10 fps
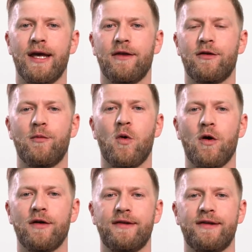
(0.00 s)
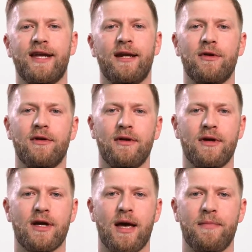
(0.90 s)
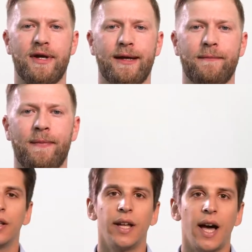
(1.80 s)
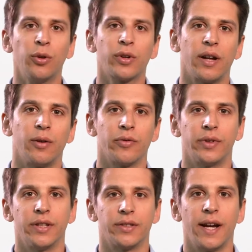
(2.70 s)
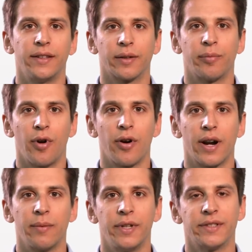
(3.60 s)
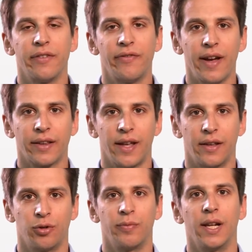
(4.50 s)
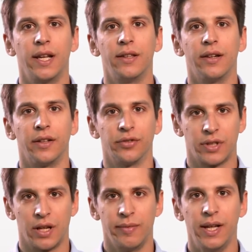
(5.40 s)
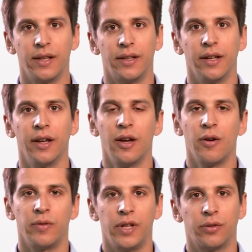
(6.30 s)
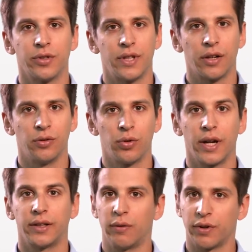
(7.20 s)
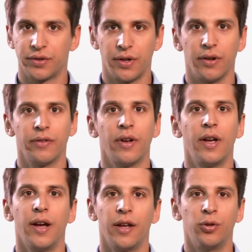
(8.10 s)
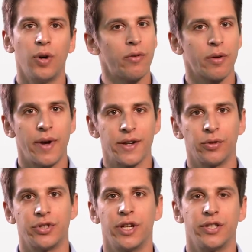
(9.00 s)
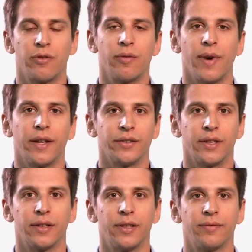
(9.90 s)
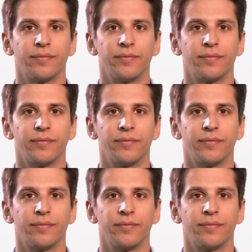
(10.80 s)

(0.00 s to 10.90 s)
into a more sustainable company. The outcome of this High Tech program is the fact that to be leader in sustainability, we need to start to look at ourselves and do our best to change our mindset.